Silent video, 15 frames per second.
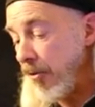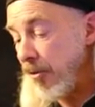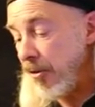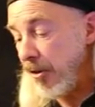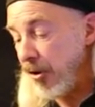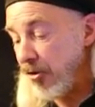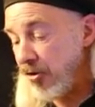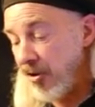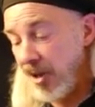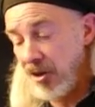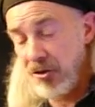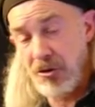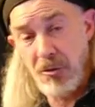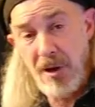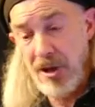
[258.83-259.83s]
the 6
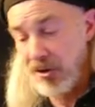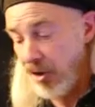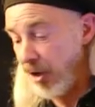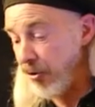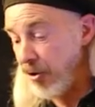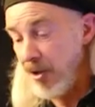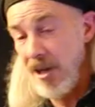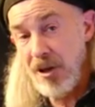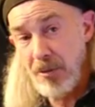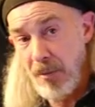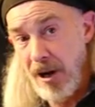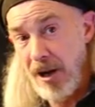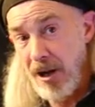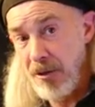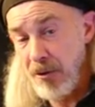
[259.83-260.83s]
strings underneath
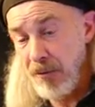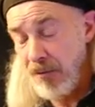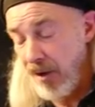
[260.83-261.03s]
my other